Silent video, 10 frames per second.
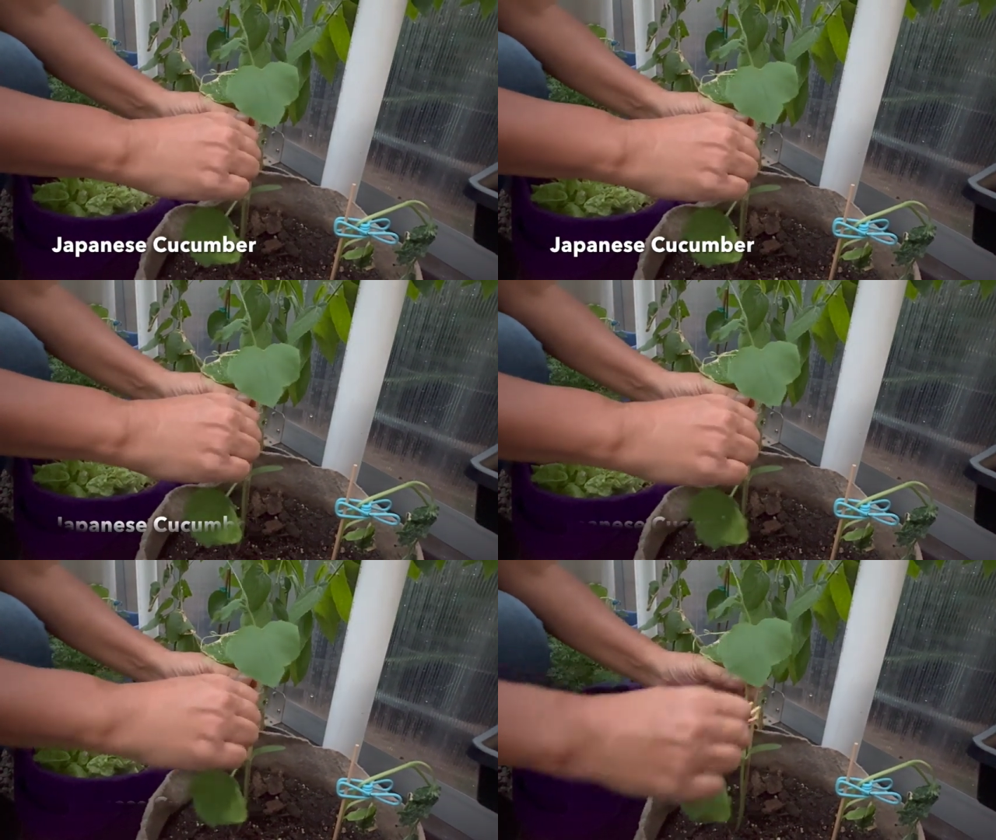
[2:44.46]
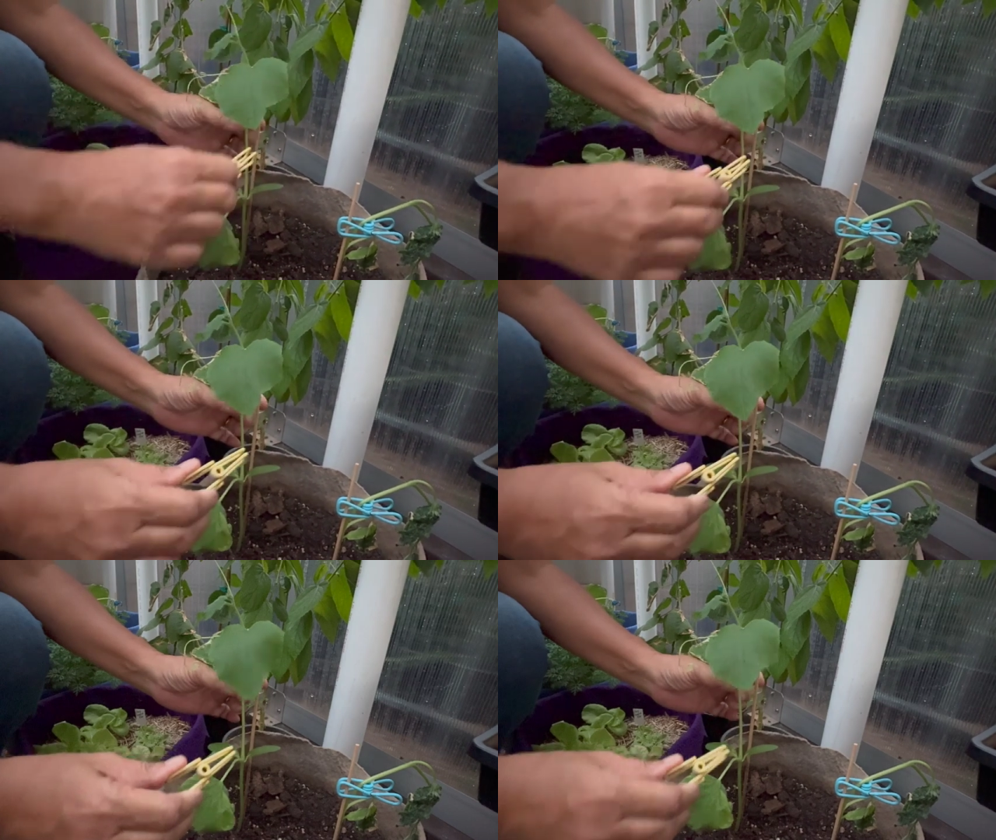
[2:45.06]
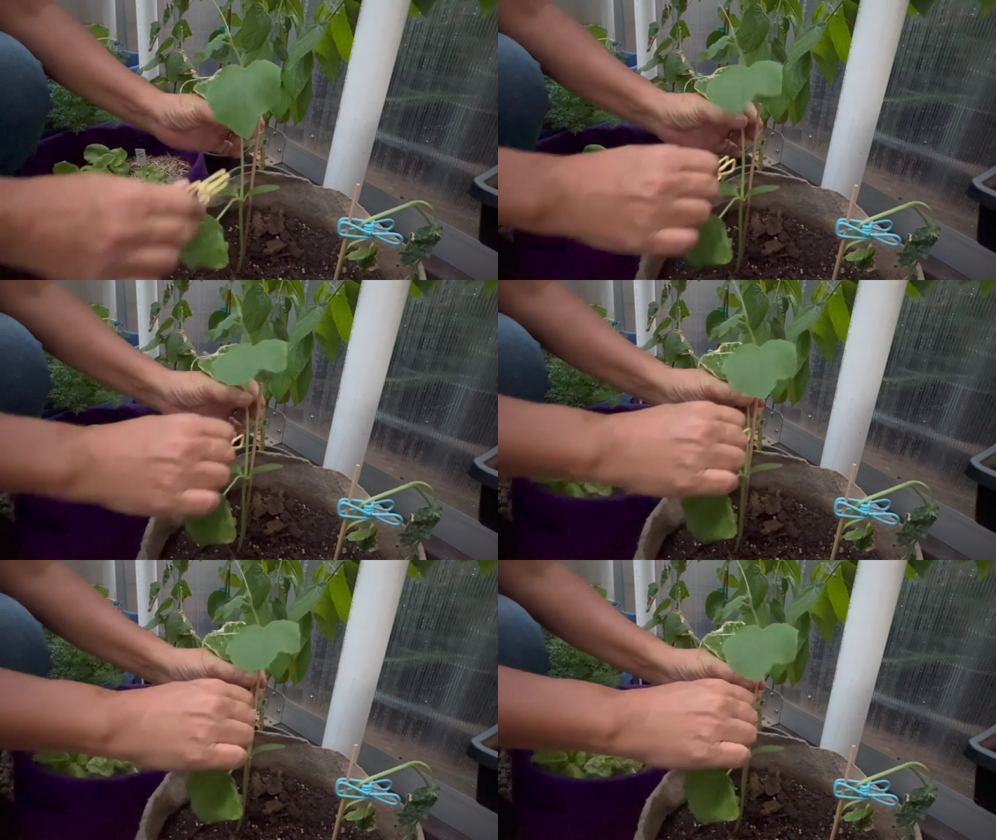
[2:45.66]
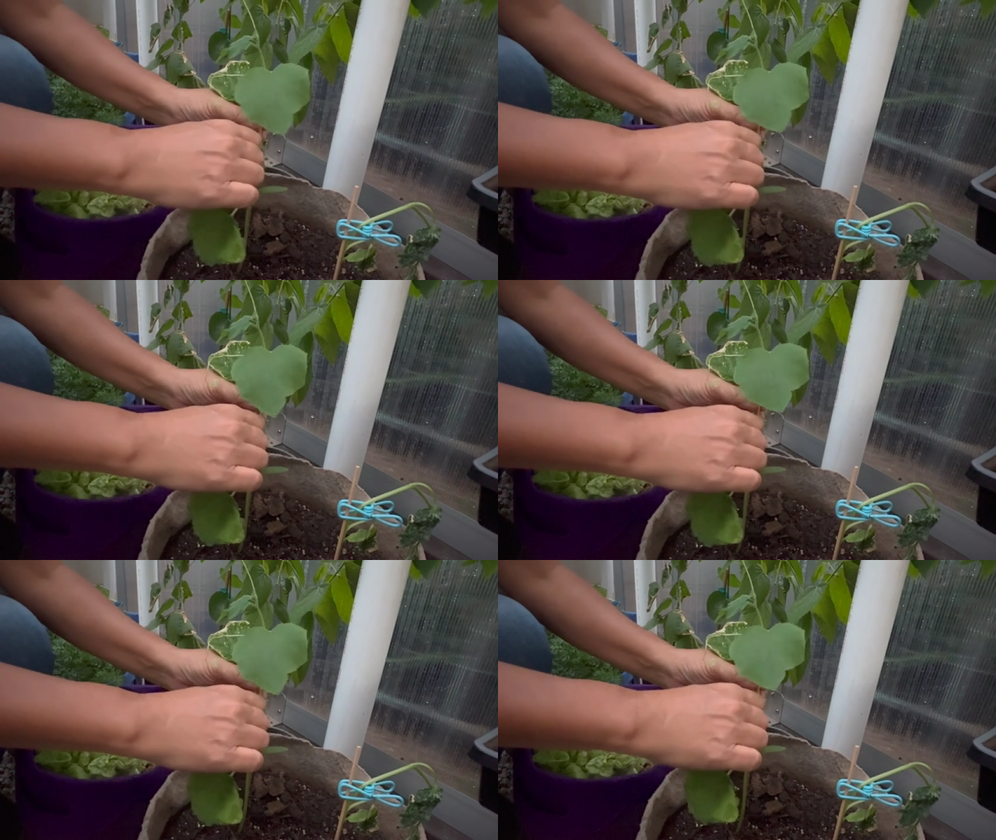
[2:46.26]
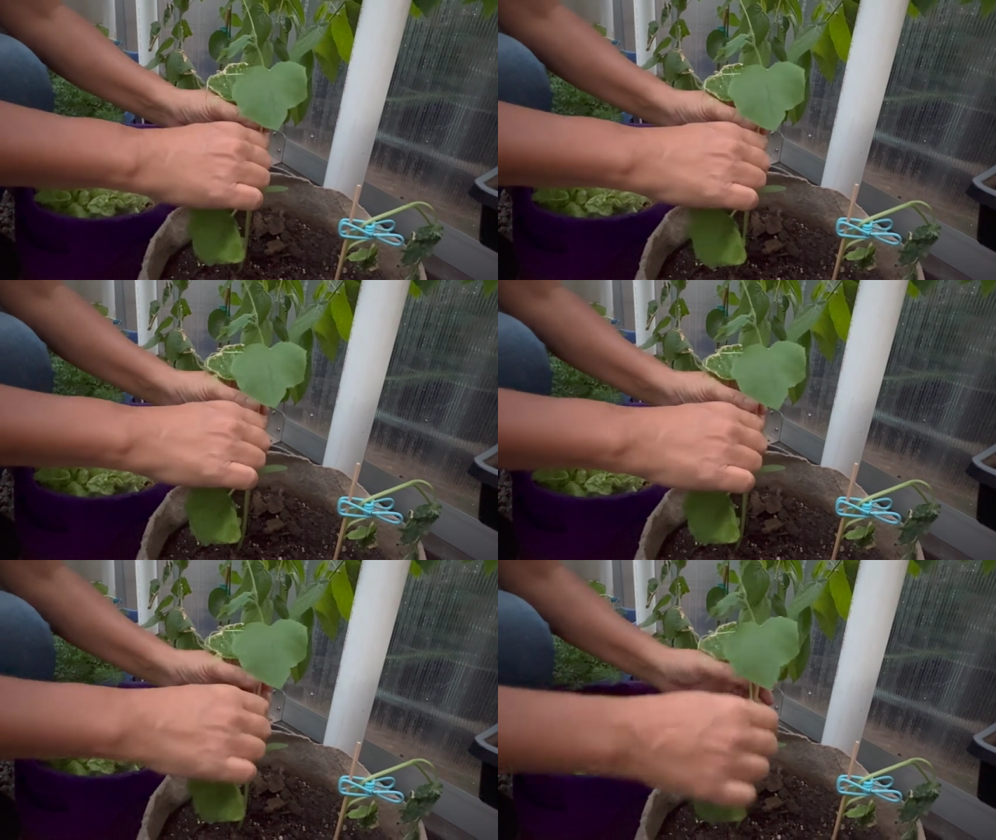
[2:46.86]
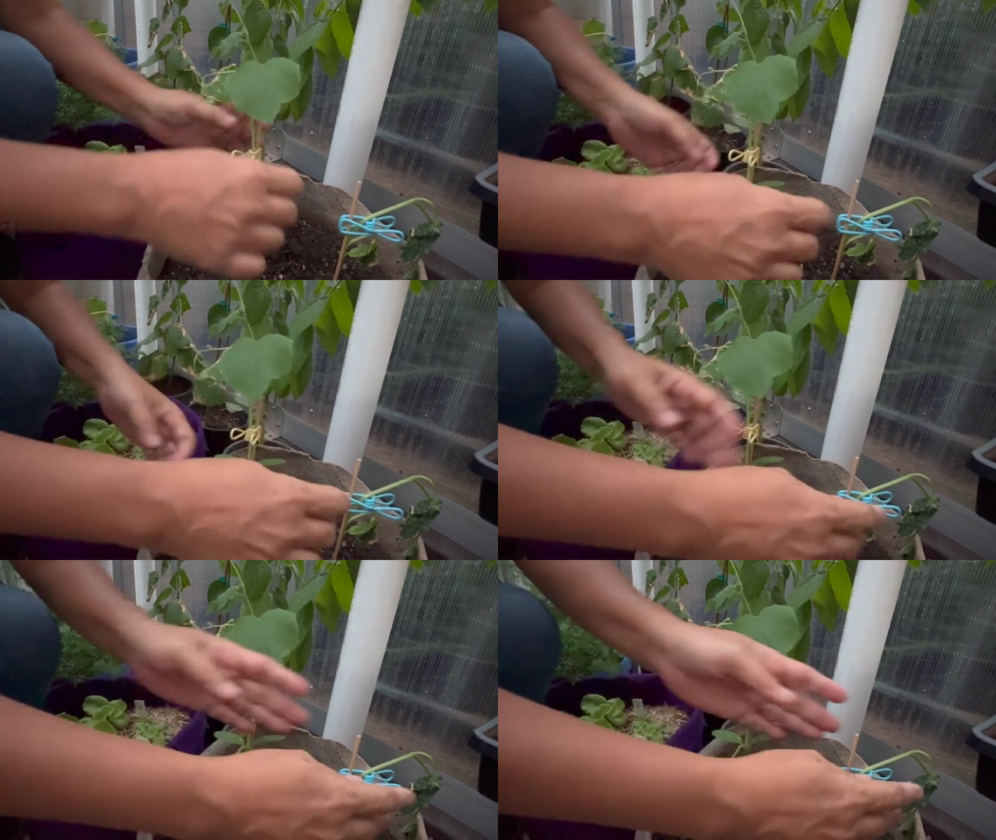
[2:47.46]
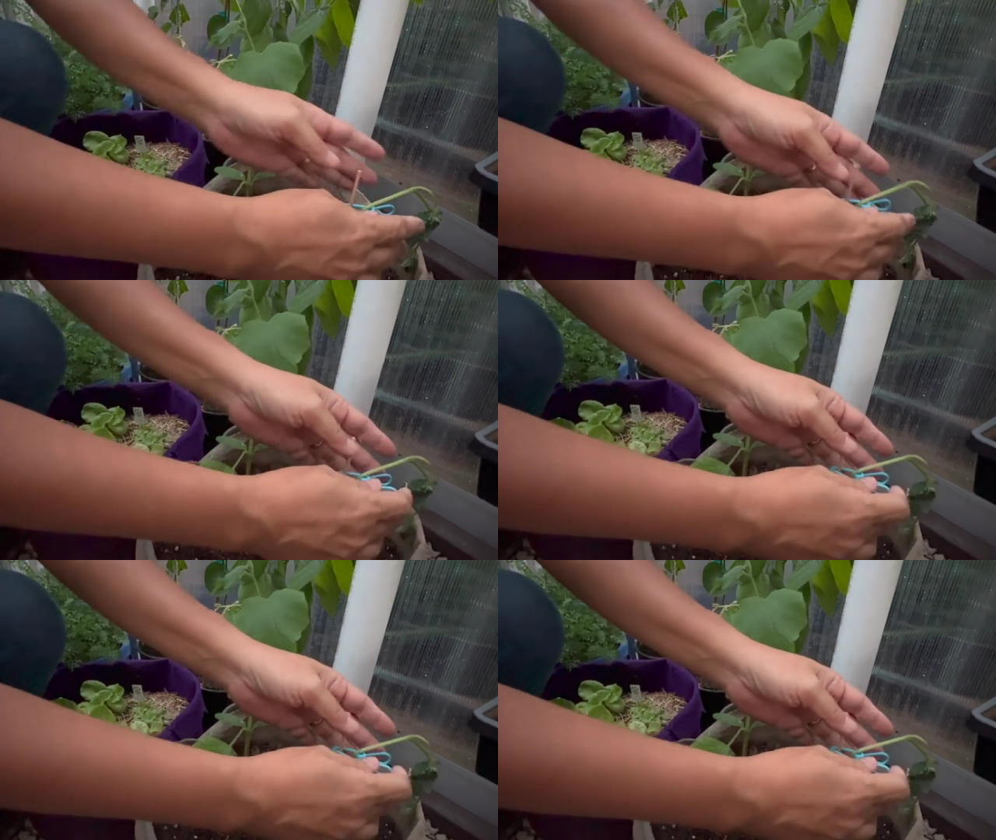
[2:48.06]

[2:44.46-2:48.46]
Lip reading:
[unreadable: no face in view]